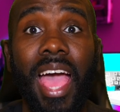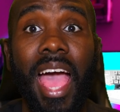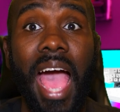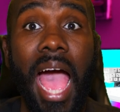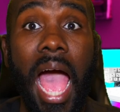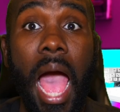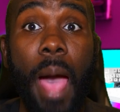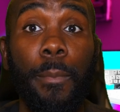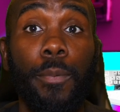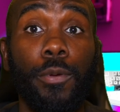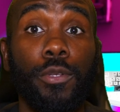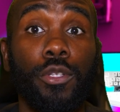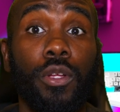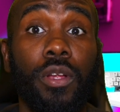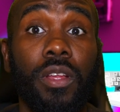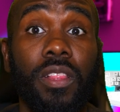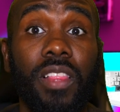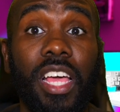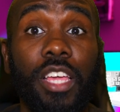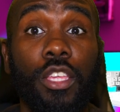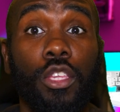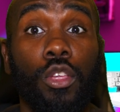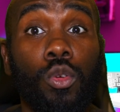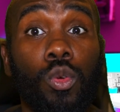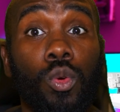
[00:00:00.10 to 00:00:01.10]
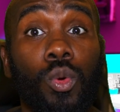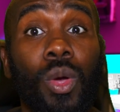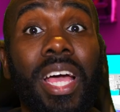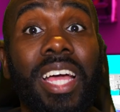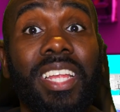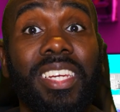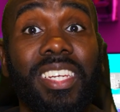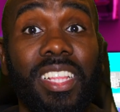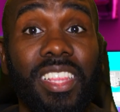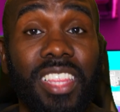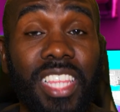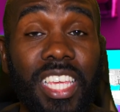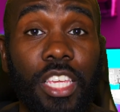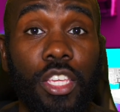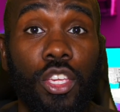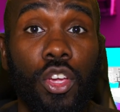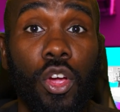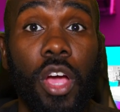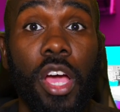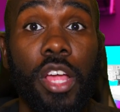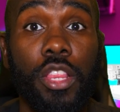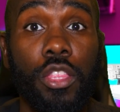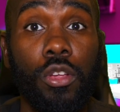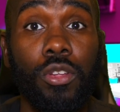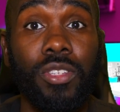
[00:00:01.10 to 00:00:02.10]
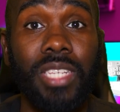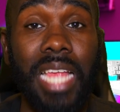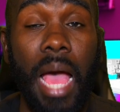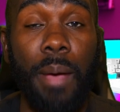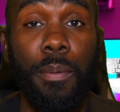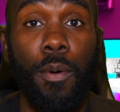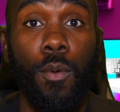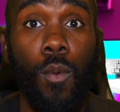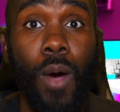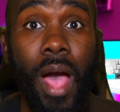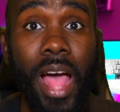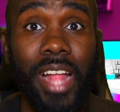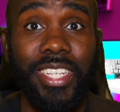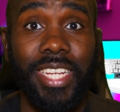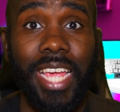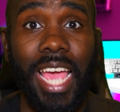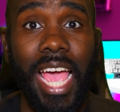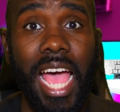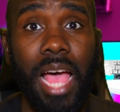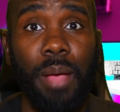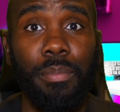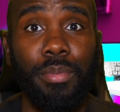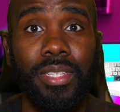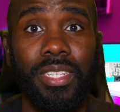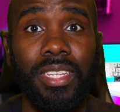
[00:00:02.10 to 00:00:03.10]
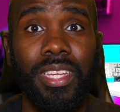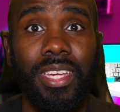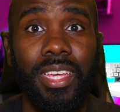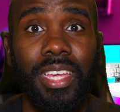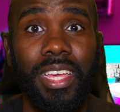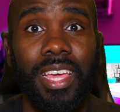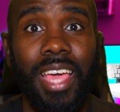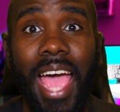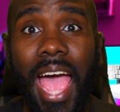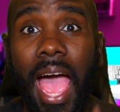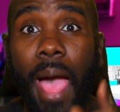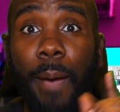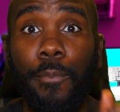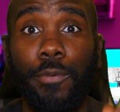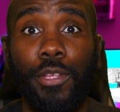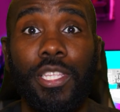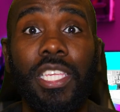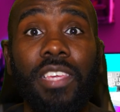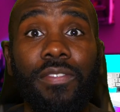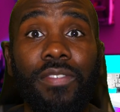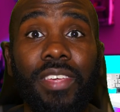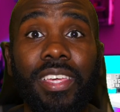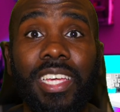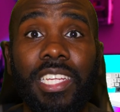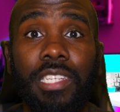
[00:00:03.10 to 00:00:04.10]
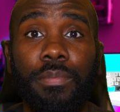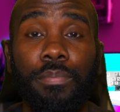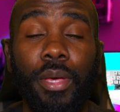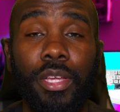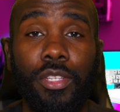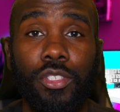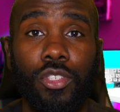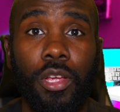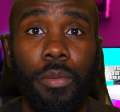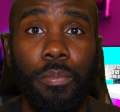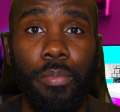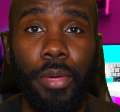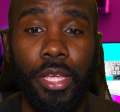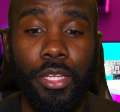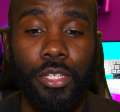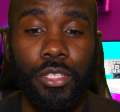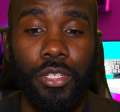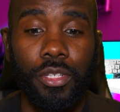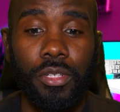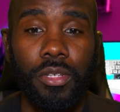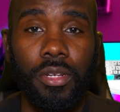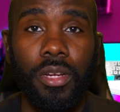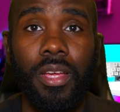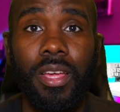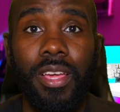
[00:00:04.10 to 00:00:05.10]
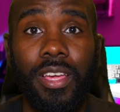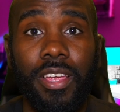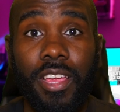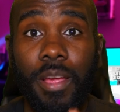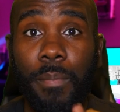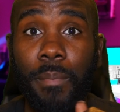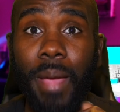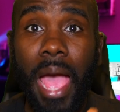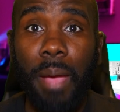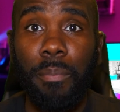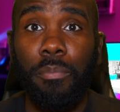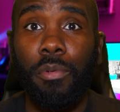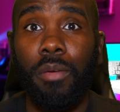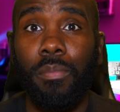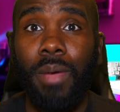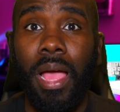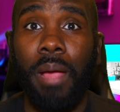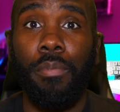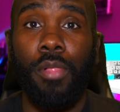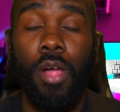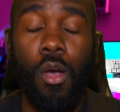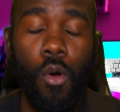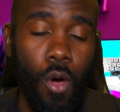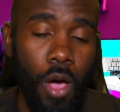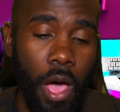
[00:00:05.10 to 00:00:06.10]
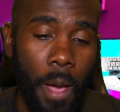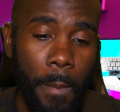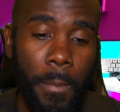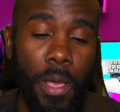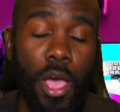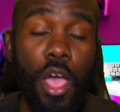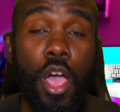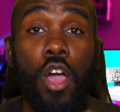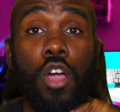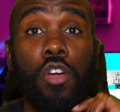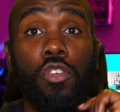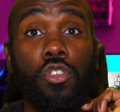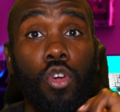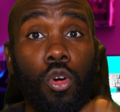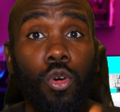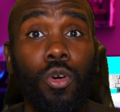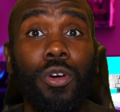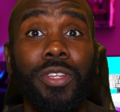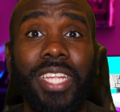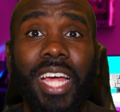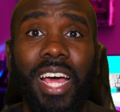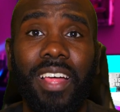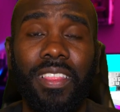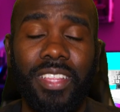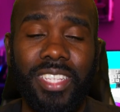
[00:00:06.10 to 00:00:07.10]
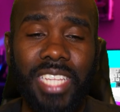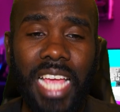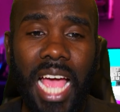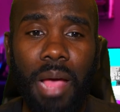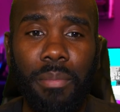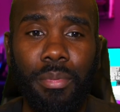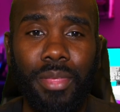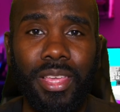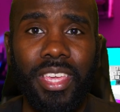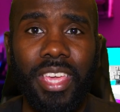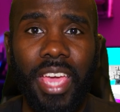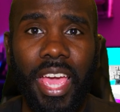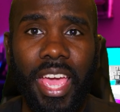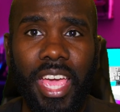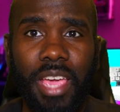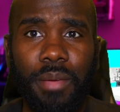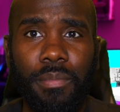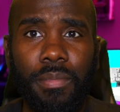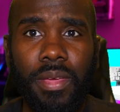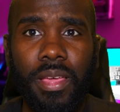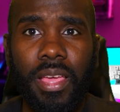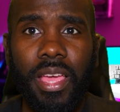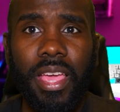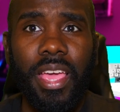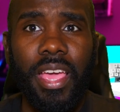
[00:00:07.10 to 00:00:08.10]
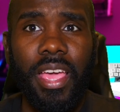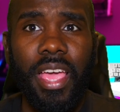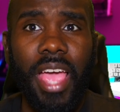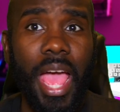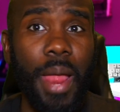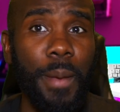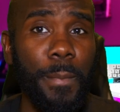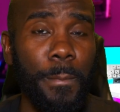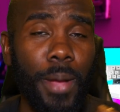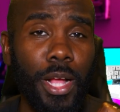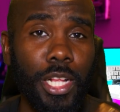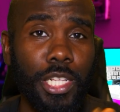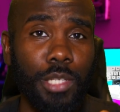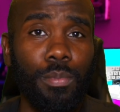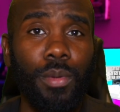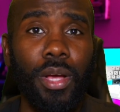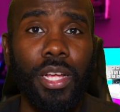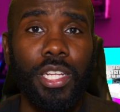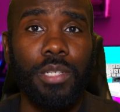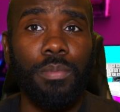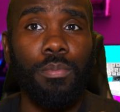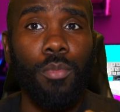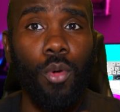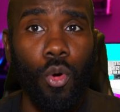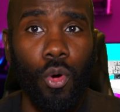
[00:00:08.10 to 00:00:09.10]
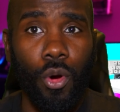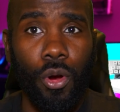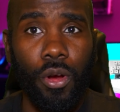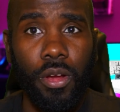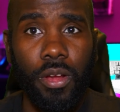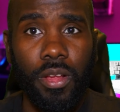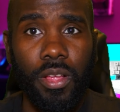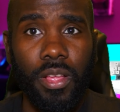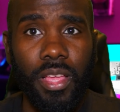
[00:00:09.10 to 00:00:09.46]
Apple's gonna let you delete your unused Apple Watch apps. Apple TV gets picture-in-picture. Your MacBook might blow up. Google's out of the tablet game, and much, much more.